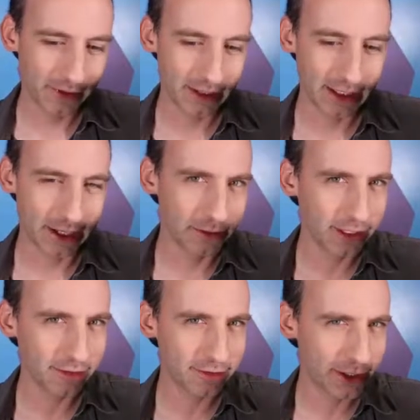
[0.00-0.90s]
the
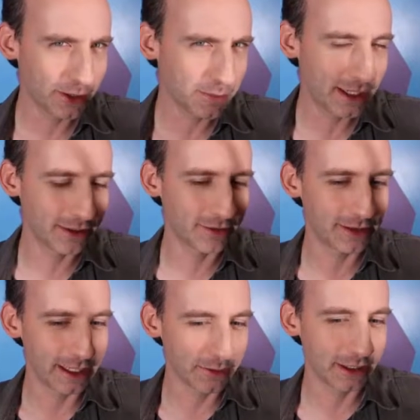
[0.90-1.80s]
outlets too, because
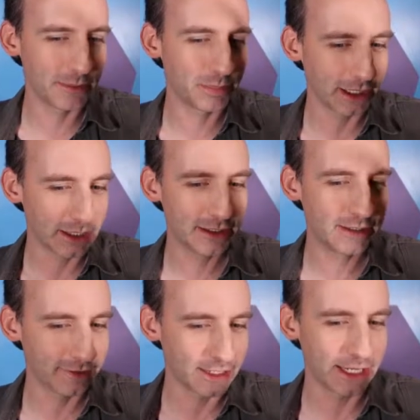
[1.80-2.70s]
the outlet plug
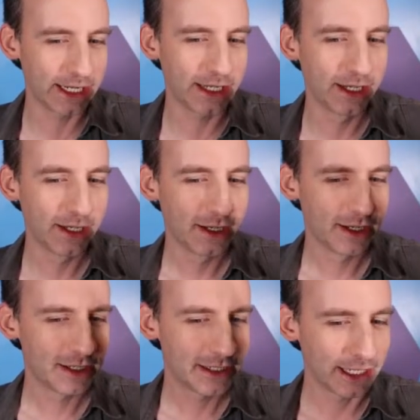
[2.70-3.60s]
design
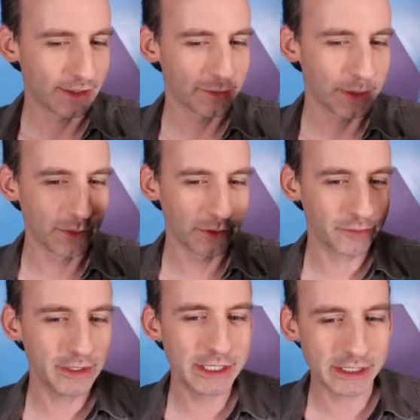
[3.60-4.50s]
tells me what
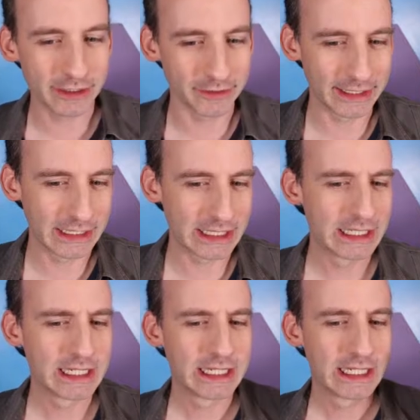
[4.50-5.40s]
region they're in,
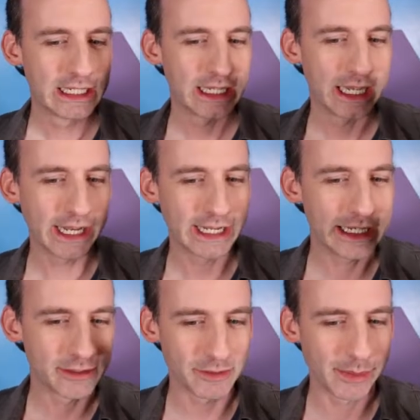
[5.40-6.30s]
and I
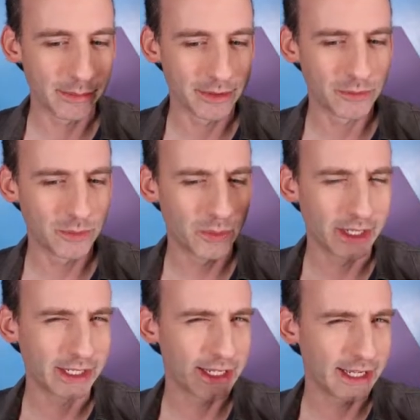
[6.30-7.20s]
need to remember
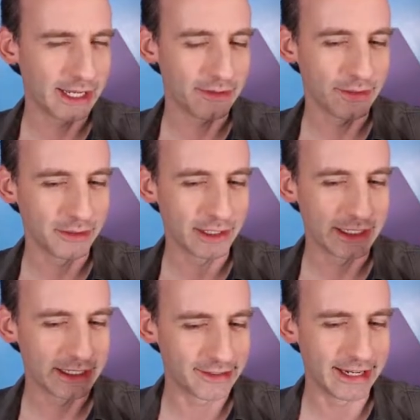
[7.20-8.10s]
what kind of
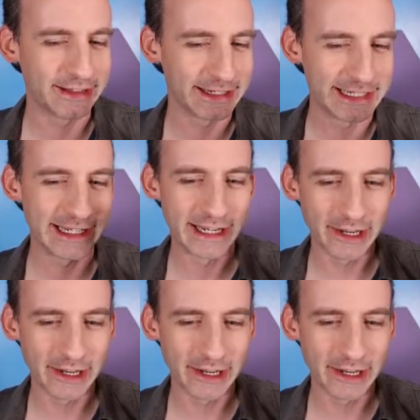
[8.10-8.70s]
outlet designs I did